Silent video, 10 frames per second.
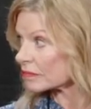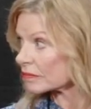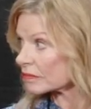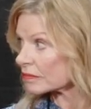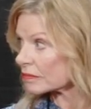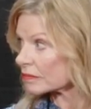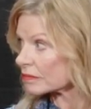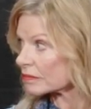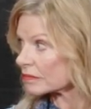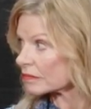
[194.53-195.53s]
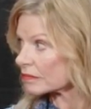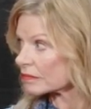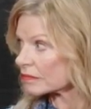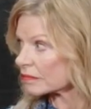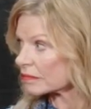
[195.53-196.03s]

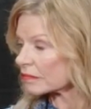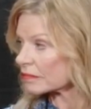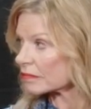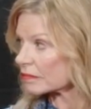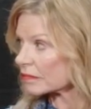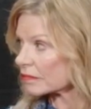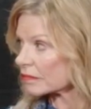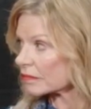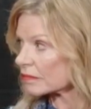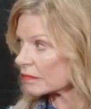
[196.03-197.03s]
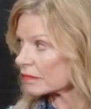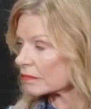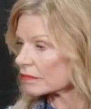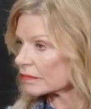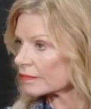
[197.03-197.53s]

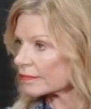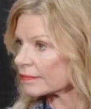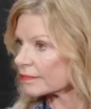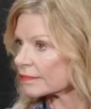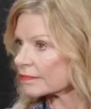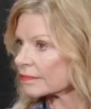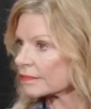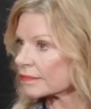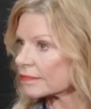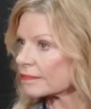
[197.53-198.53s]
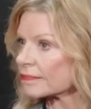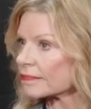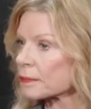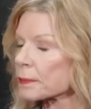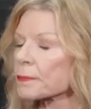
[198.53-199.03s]

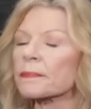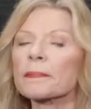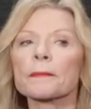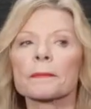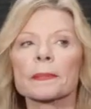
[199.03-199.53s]
(silent)